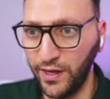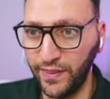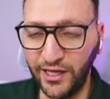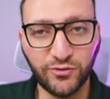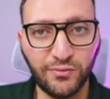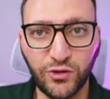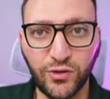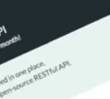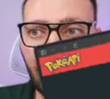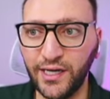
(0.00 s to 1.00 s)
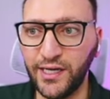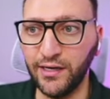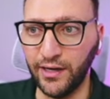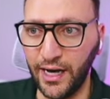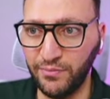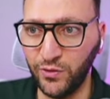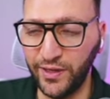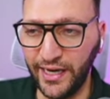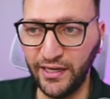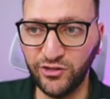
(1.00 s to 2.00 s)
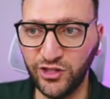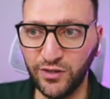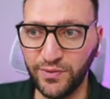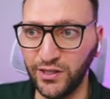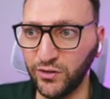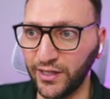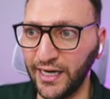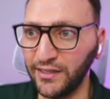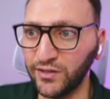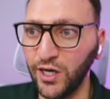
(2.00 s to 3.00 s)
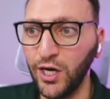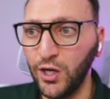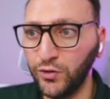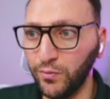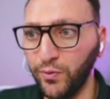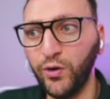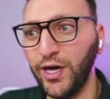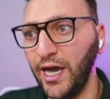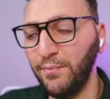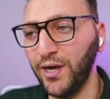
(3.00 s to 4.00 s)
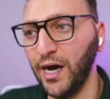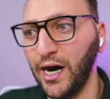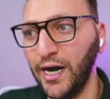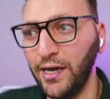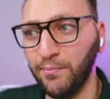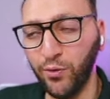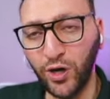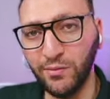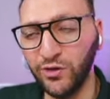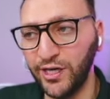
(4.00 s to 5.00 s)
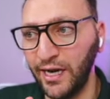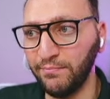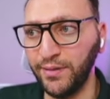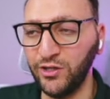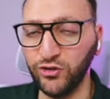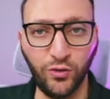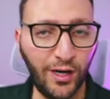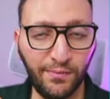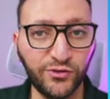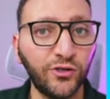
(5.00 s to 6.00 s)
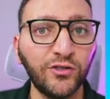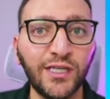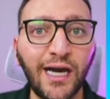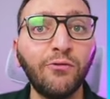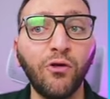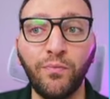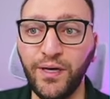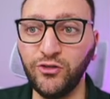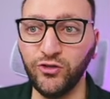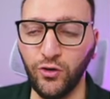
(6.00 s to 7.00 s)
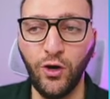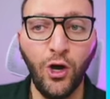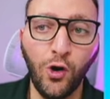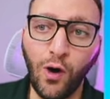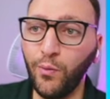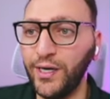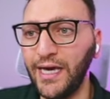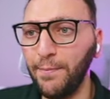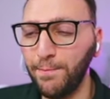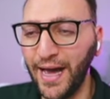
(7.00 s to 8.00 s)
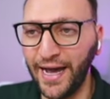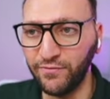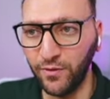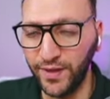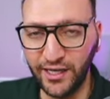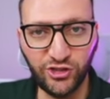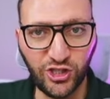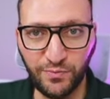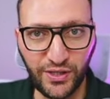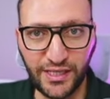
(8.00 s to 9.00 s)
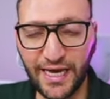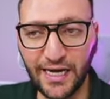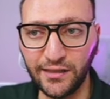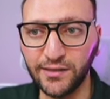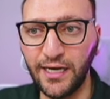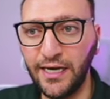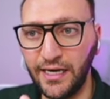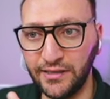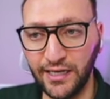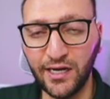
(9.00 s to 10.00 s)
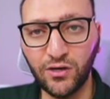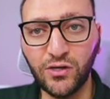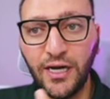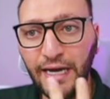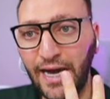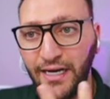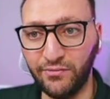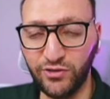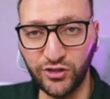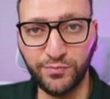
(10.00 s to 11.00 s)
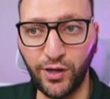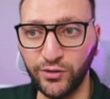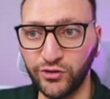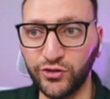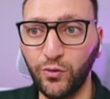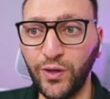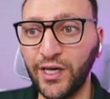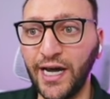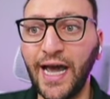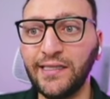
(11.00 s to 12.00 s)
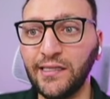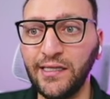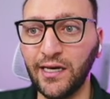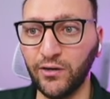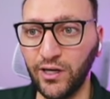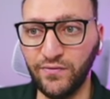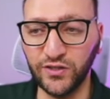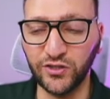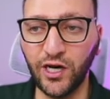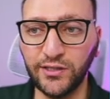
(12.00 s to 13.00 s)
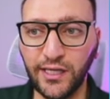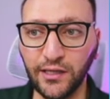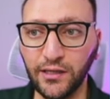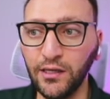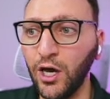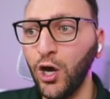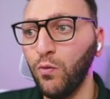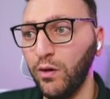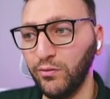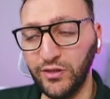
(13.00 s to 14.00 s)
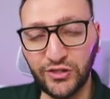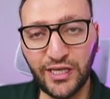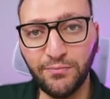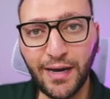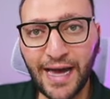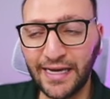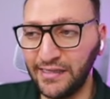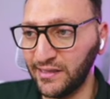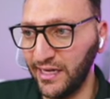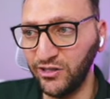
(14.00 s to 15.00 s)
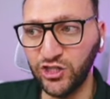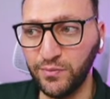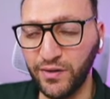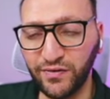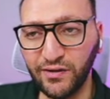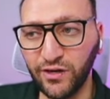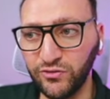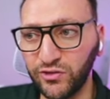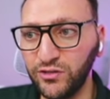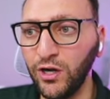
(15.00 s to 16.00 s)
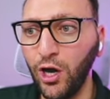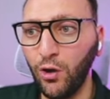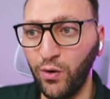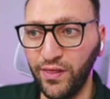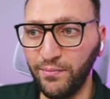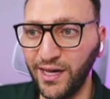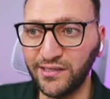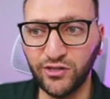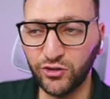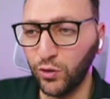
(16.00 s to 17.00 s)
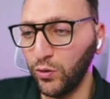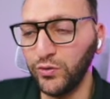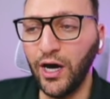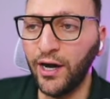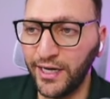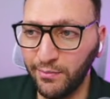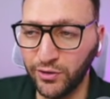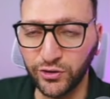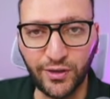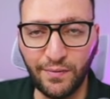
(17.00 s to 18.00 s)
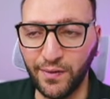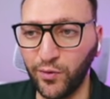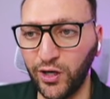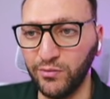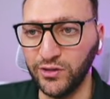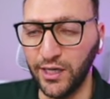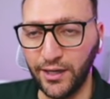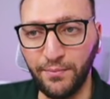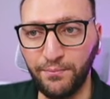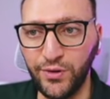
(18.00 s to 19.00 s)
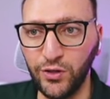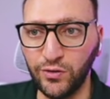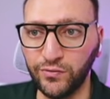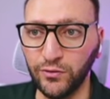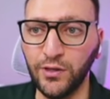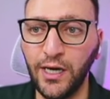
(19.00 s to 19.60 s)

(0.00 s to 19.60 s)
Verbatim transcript: That's what I'm doing right here. I'm doing H T T P dot get to PokéAPI, Pokemon name Pichu. I'm starting out with Pichu. What we get back from the H T T P get is error and a response. We're going to handle the error. If it's not nil, we will send back is an H T T P five hundred with a message called unable to grab the Pokemon data. Beautiful.